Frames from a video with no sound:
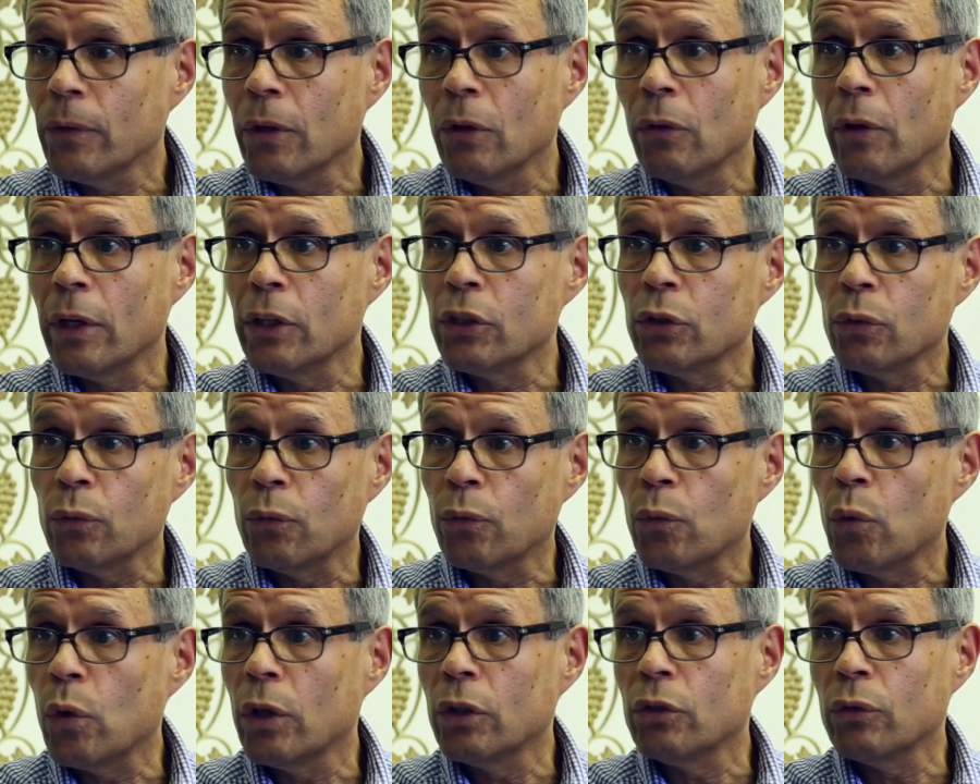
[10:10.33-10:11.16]
All right, so
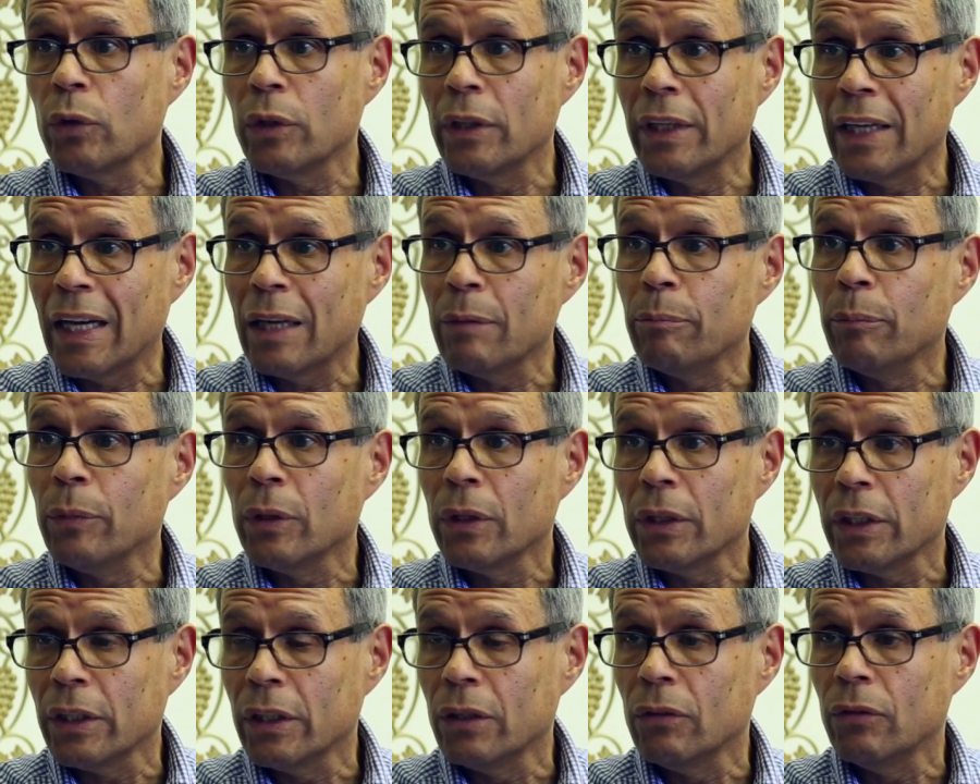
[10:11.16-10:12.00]
409
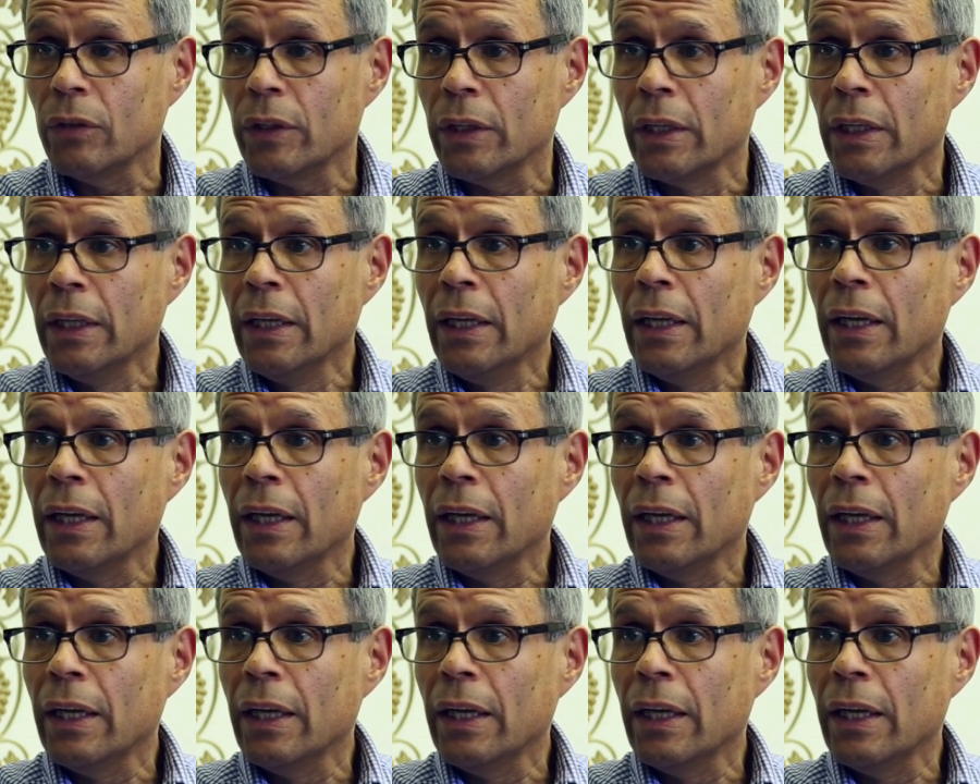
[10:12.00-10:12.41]
million of it